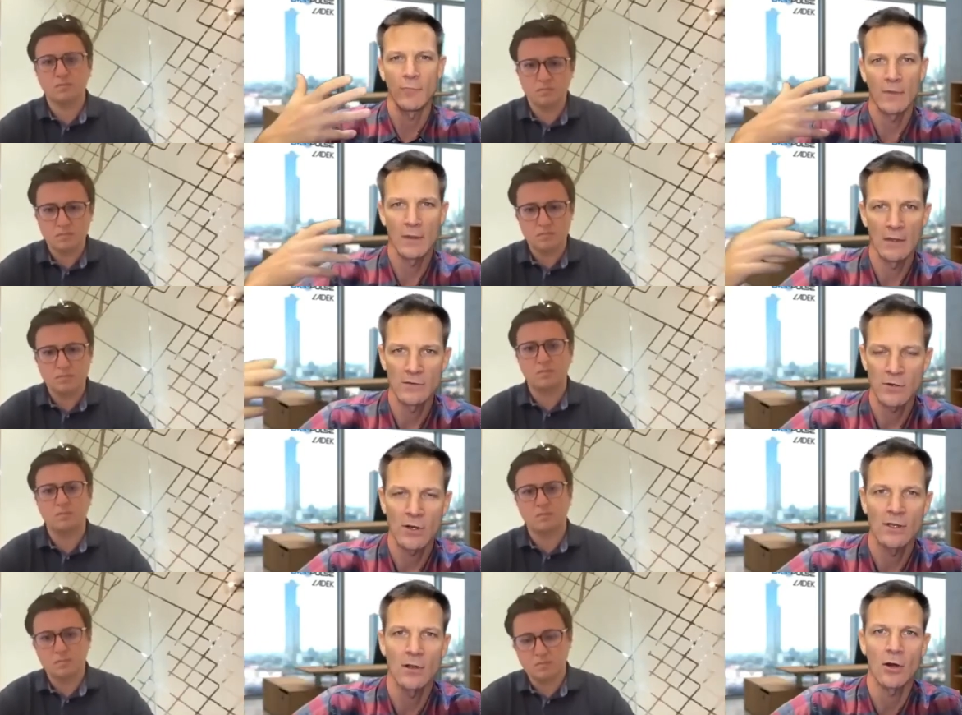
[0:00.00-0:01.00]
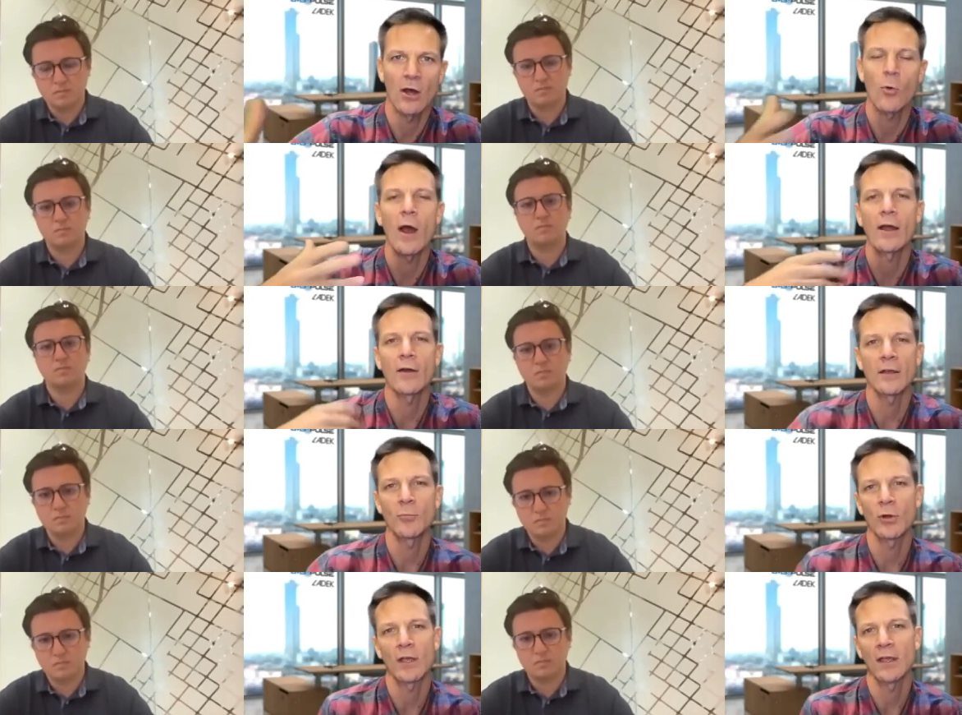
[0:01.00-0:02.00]
Speaker 1: in starting, you know, acquiring
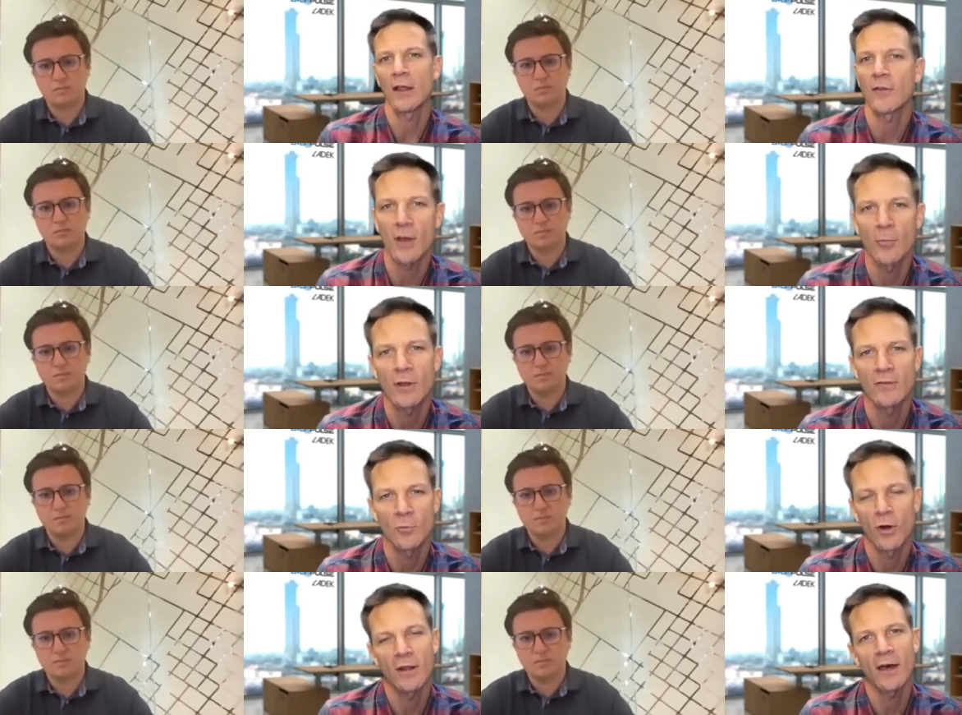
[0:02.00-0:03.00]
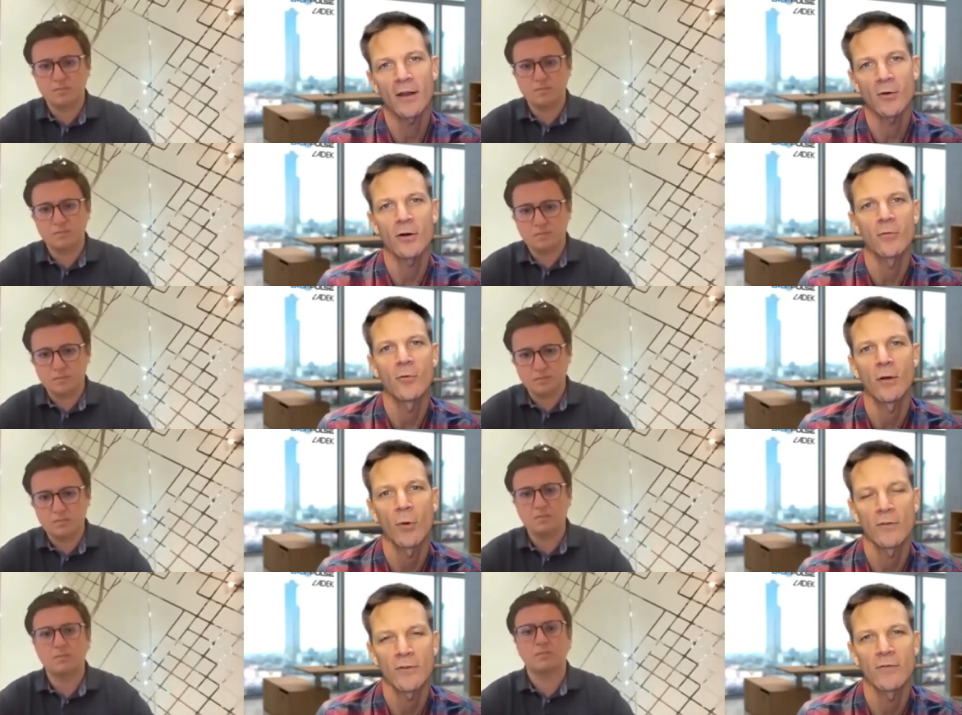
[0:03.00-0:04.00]
and bringing in other companies and whatnot, or what,
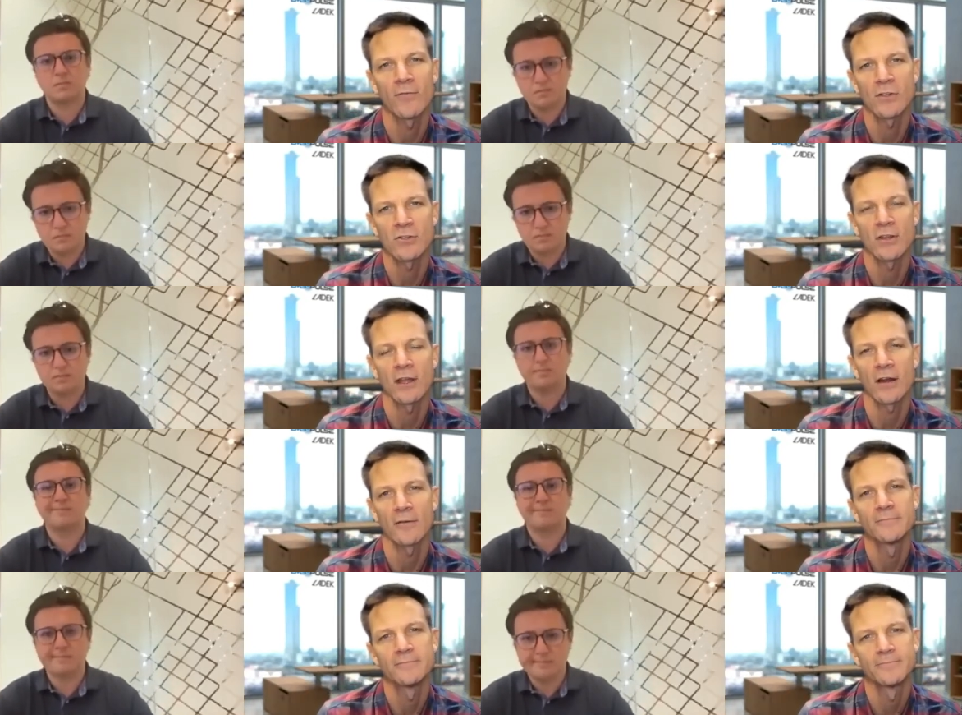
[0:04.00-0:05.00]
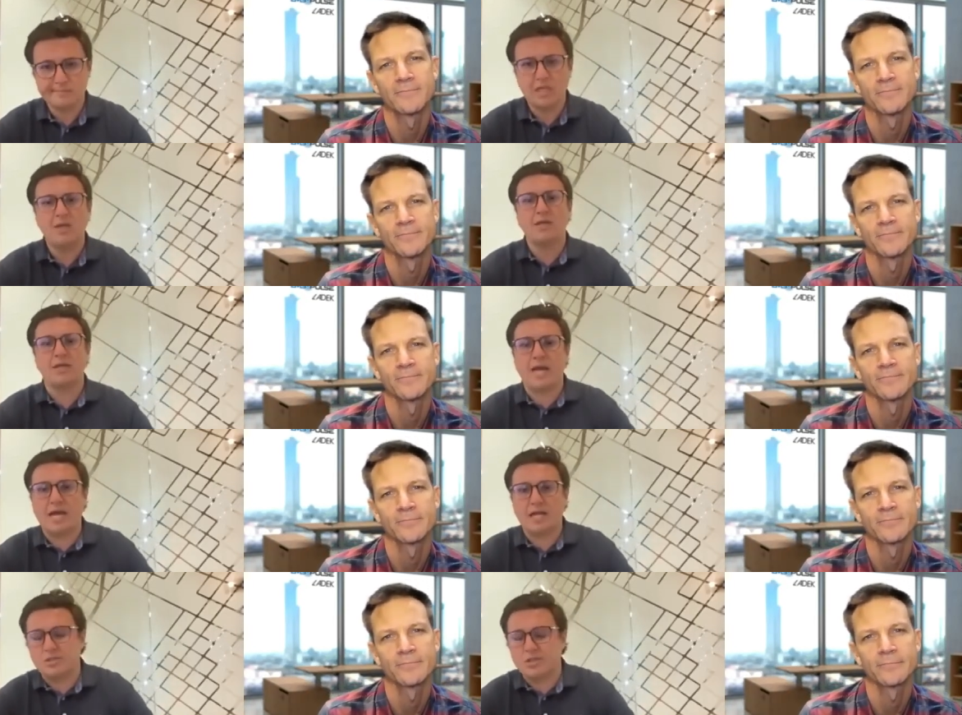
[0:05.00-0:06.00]
what's the vision there?
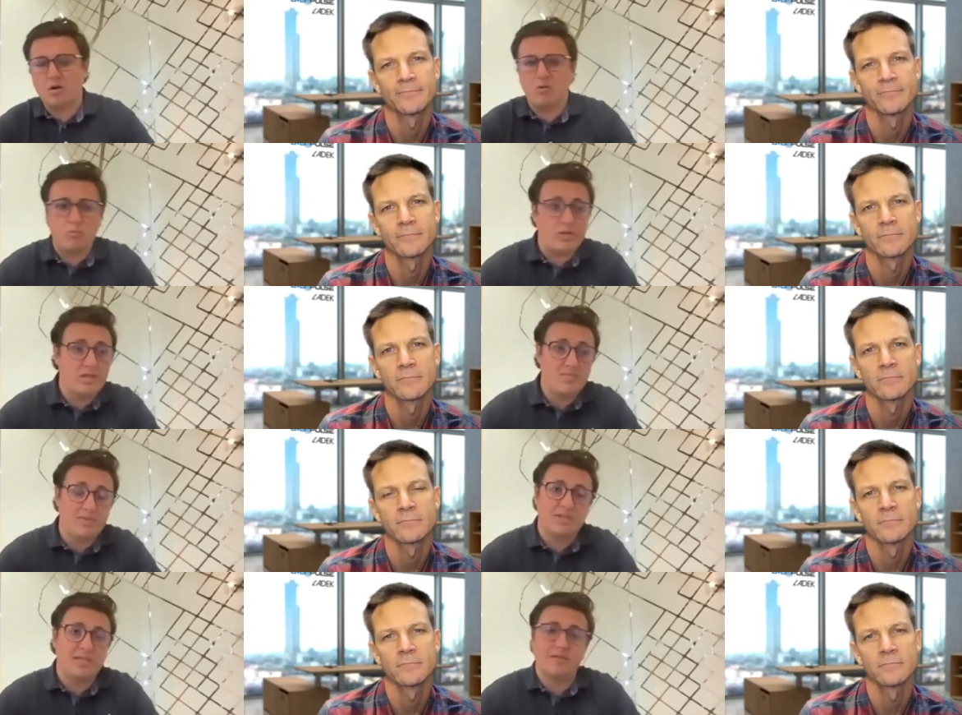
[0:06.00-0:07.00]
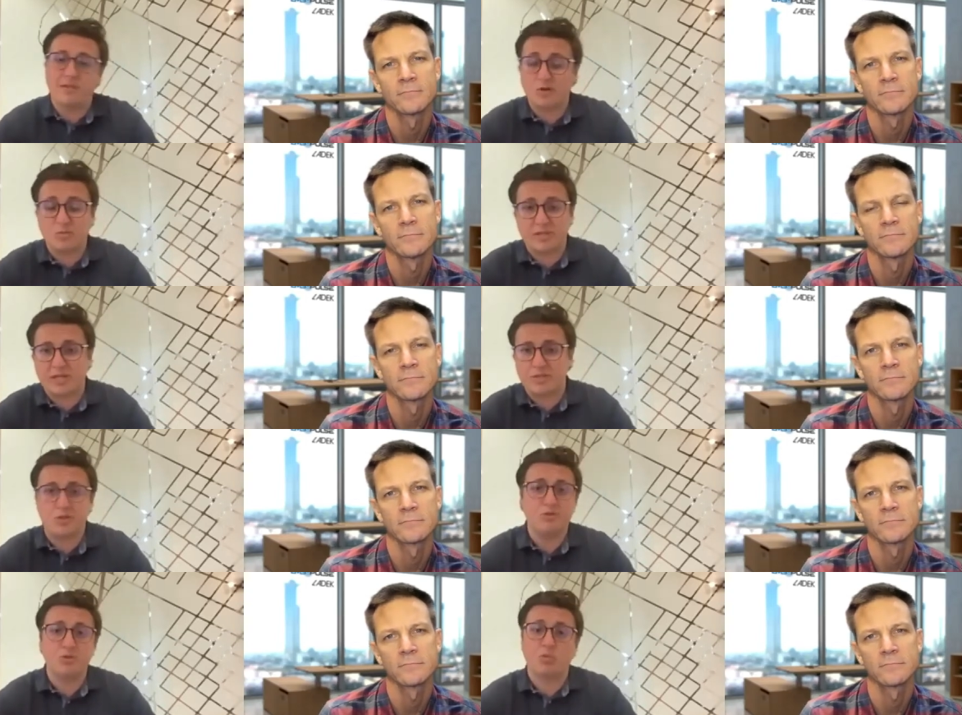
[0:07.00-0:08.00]
Speaker 2: Yeah, so we believe there to be a
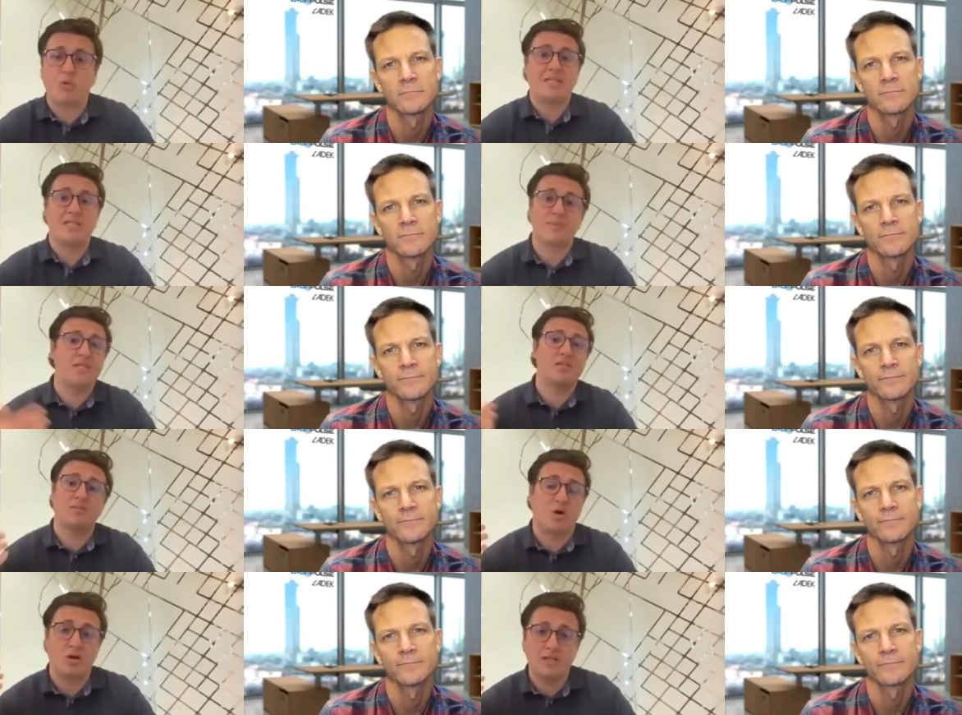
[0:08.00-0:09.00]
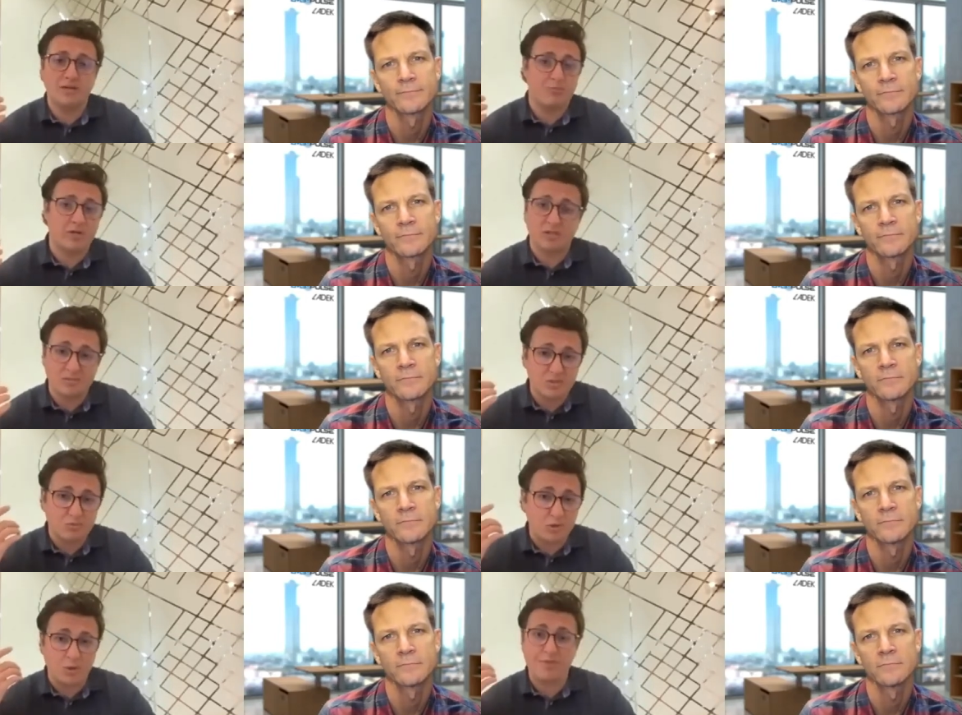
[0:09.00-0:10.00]
huge white space in the market when it comes to
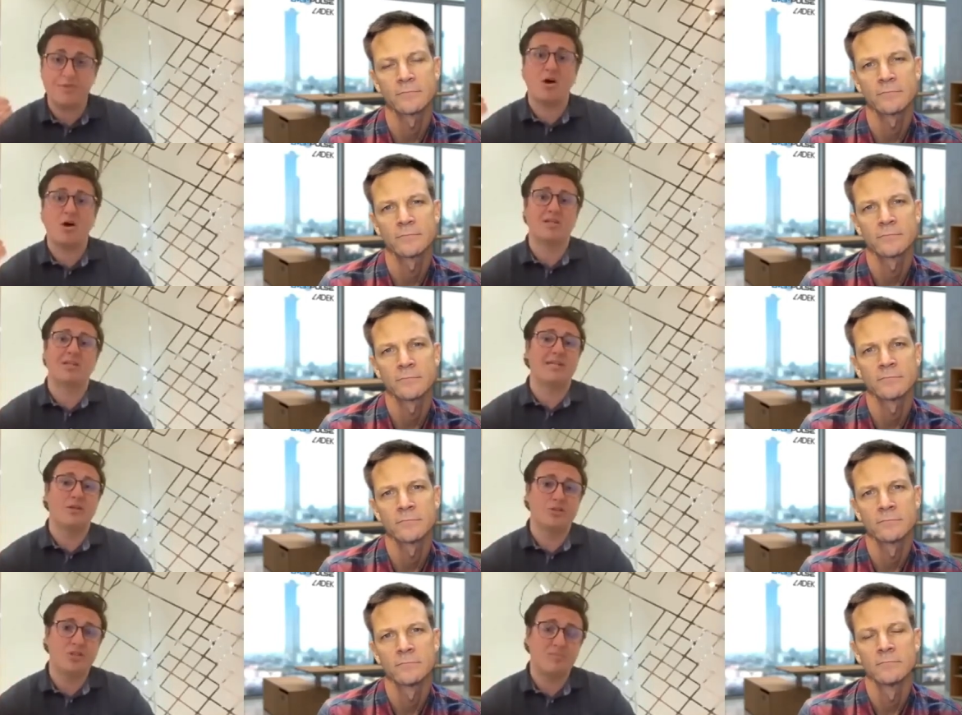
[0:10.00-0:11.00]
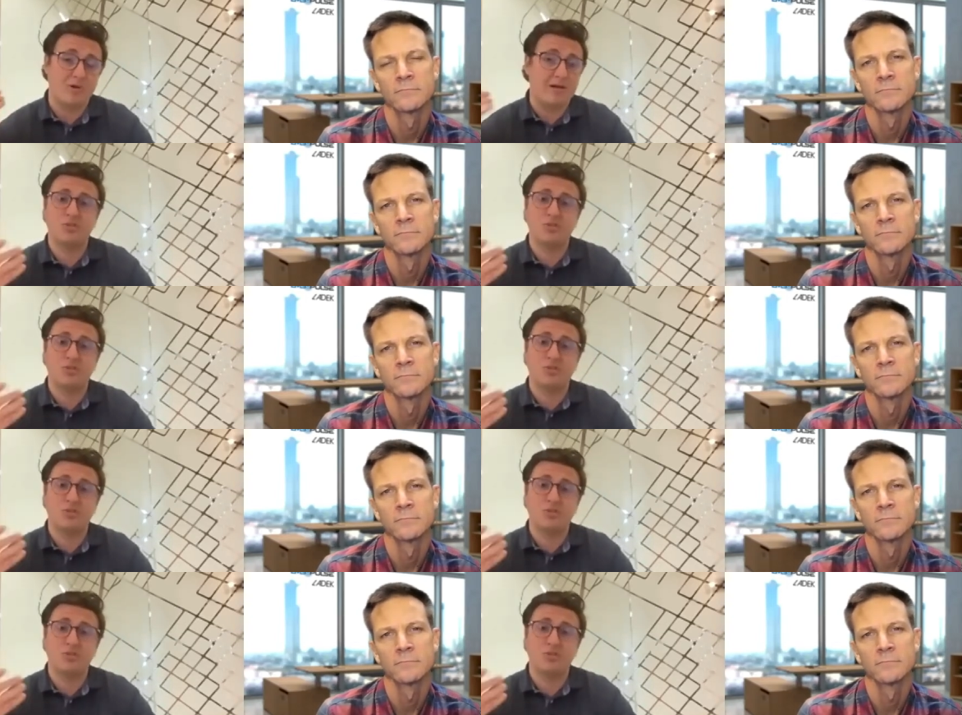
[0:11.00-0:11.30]
real thought leadership around